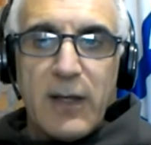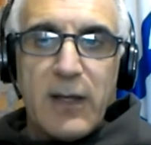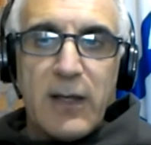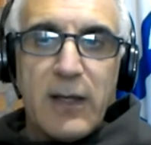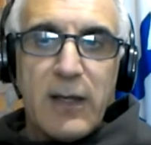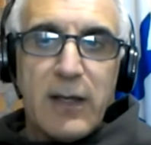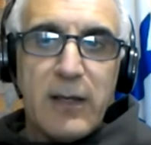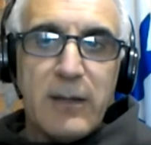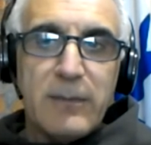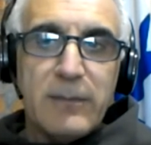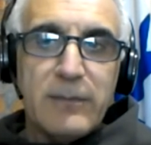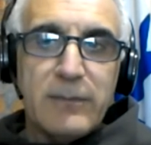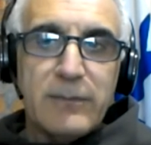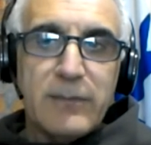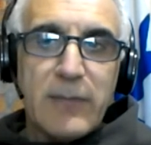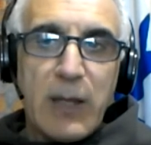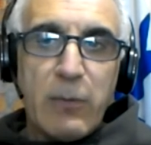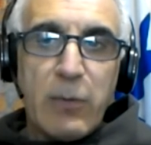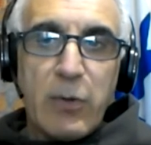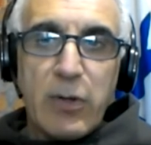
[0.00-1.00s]

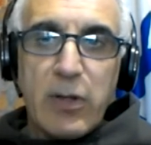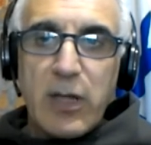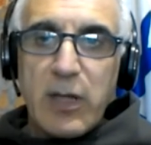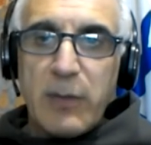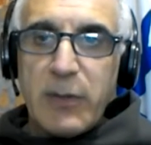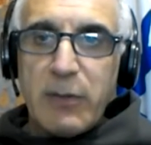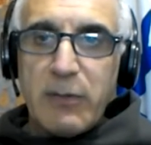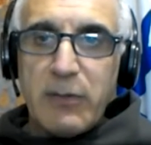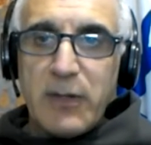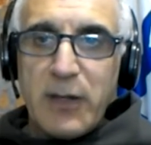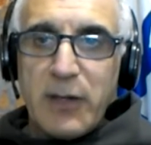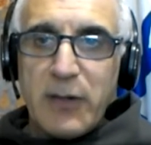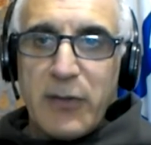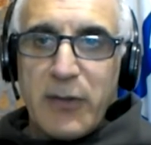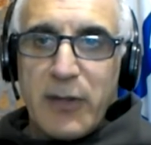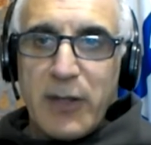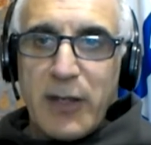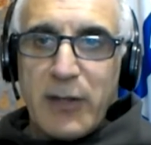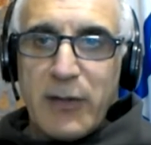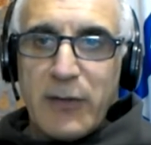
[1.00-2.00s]
I won't comment on
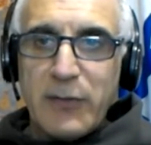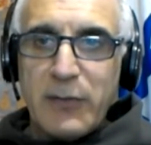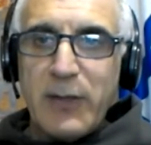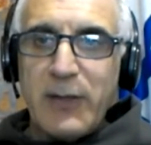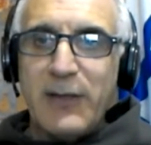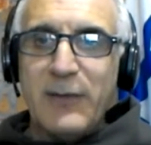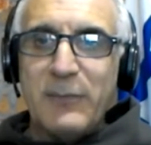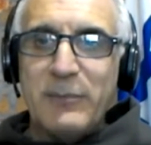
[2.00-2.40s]
anything else